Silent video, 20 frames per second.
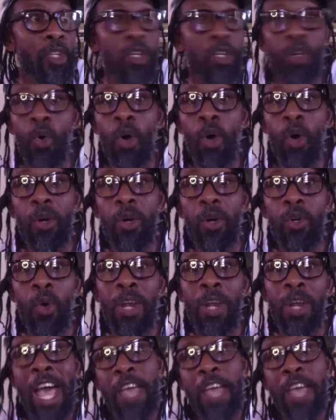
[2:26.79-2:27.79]

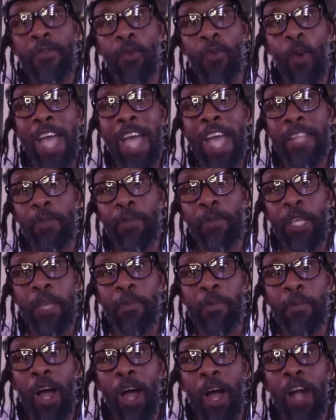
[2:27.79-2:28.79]
low-life white
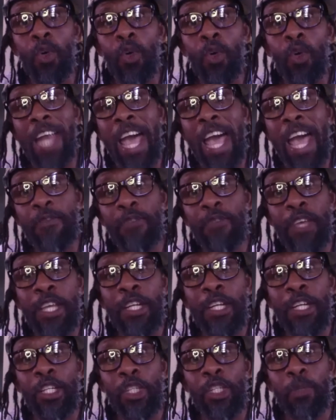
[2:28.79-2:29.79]
people or low-life
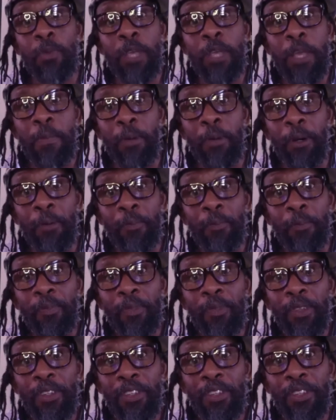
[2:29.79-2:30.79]
English people.
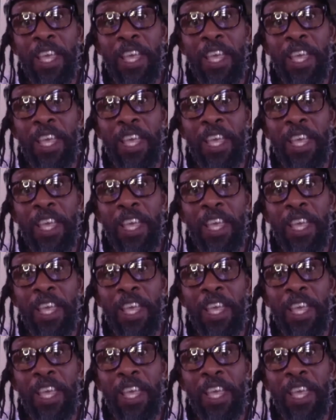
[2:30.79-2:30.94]
See?